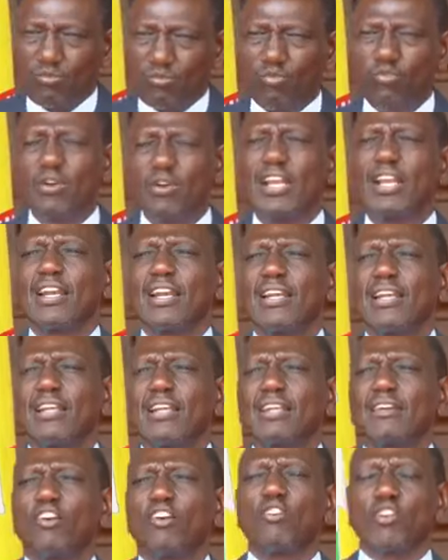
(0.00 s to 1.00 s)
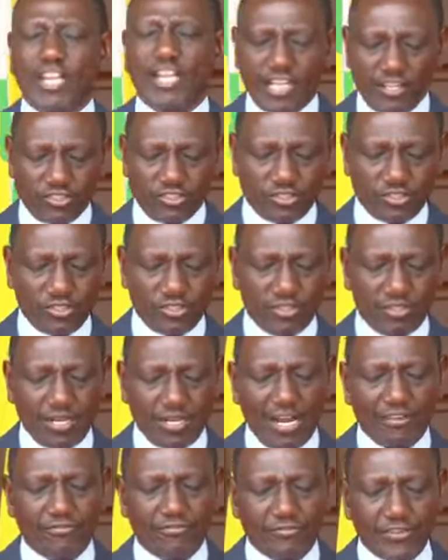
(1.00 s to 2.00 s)
will occasion
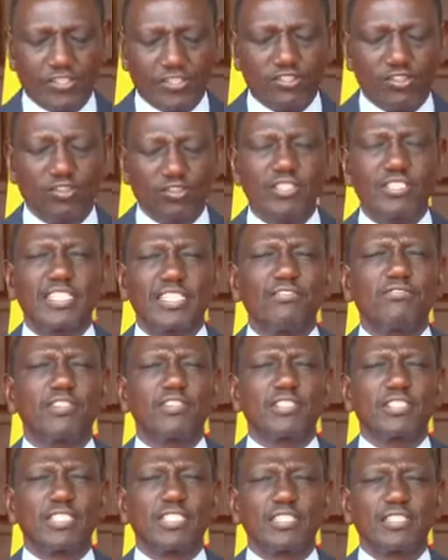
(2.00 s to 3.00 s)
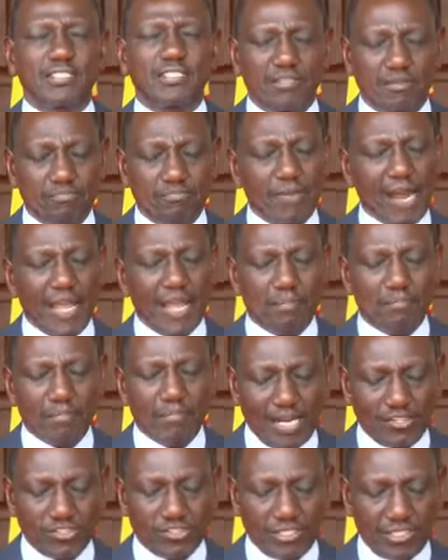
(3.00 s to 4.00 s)
a fiscal deficit by a
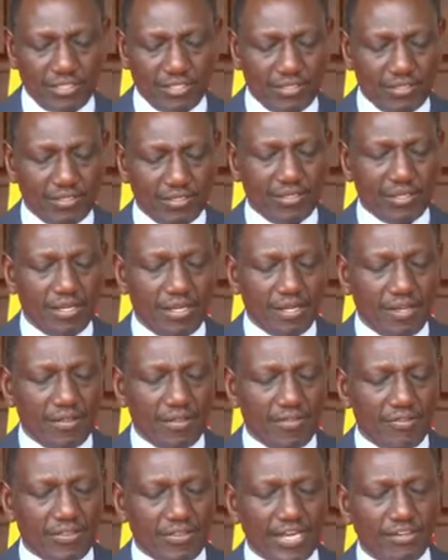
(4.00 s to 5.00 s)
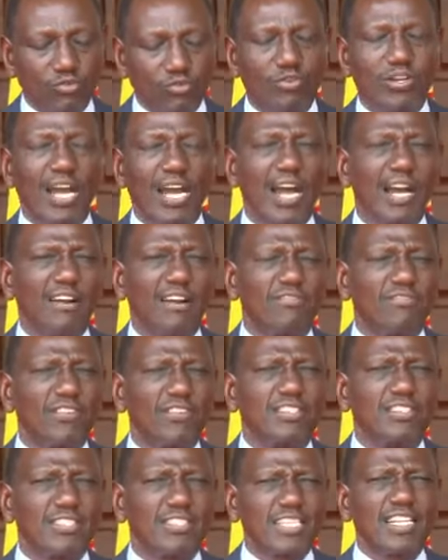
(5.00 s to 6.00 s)
margin that would have
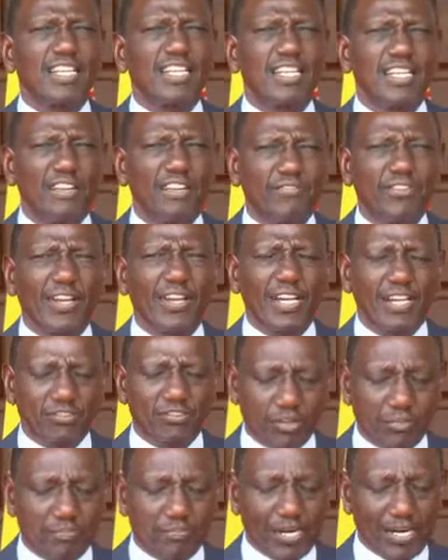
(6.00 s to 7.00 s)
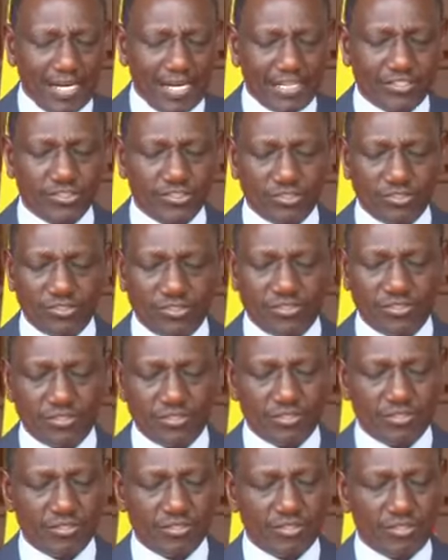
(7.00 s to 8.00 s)
significant repercussions
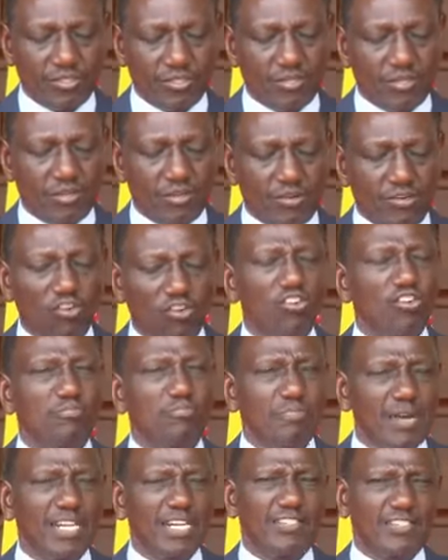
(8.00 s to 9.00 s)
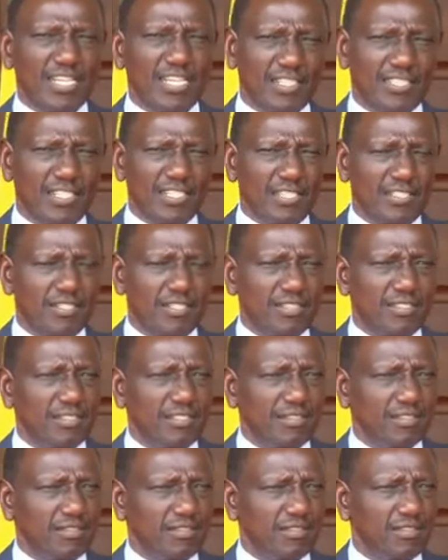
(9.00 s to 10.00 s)
on many sectors,
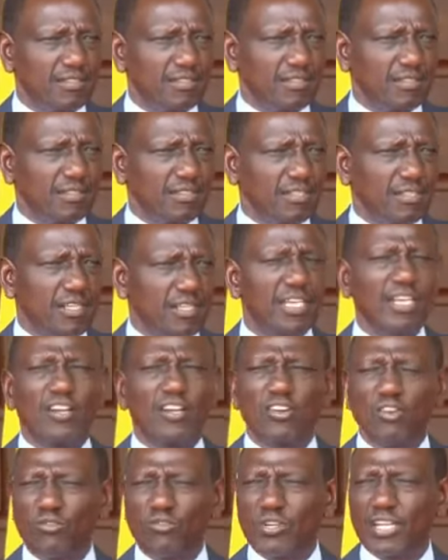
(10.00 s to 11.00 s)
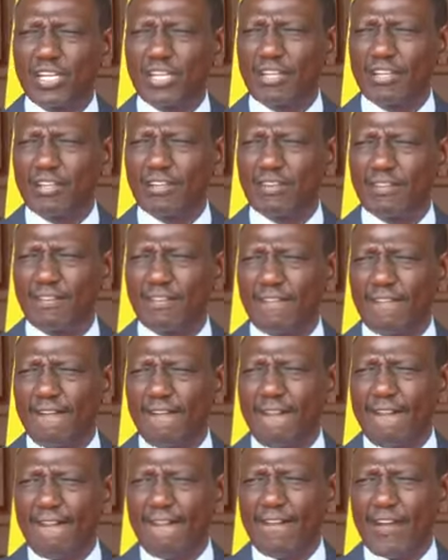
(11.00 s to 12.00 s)
including
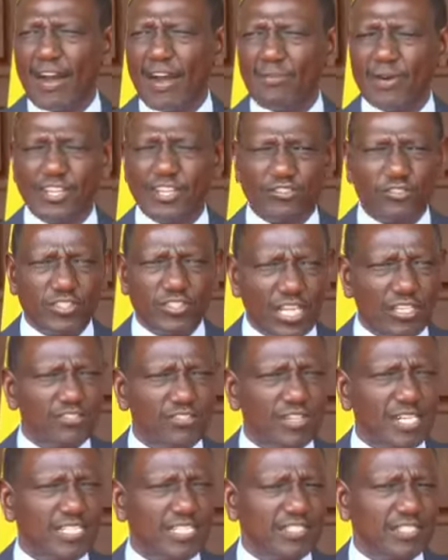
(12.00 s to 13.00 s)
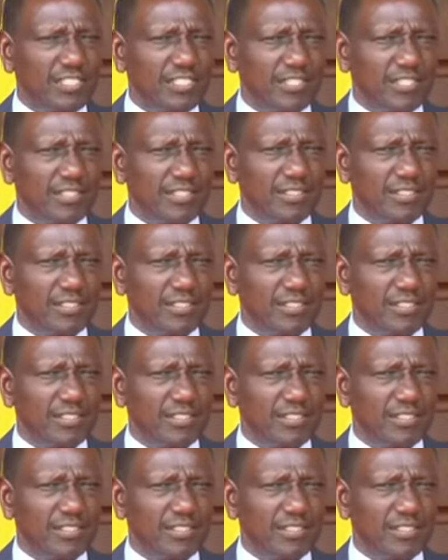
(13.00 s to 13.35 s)
our exchange rates